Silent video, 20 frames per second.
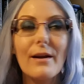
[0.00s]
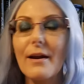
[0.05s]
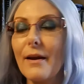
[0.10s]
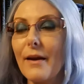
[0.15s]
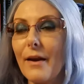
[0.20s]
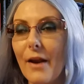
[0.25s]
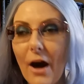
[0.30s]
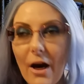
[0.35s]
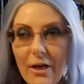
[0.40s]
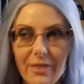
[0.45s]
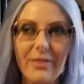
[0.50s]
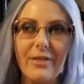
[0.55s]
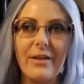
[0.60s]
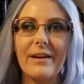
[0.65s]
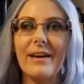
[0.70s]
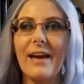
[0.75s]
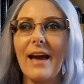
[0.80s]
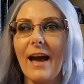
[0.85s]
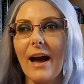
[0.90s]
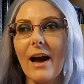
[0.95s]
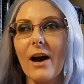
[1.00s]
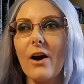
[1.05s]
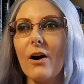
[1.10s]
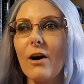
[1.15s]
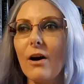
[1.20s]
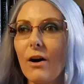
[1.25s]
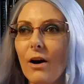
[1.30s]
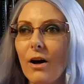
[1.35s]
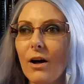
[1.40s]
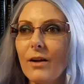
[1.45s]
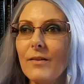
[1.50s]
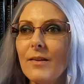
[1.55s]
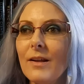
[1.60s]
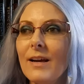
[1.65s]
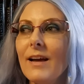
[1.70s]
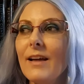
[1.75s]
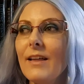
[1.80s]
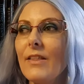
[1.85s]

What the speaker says: Nothing at all.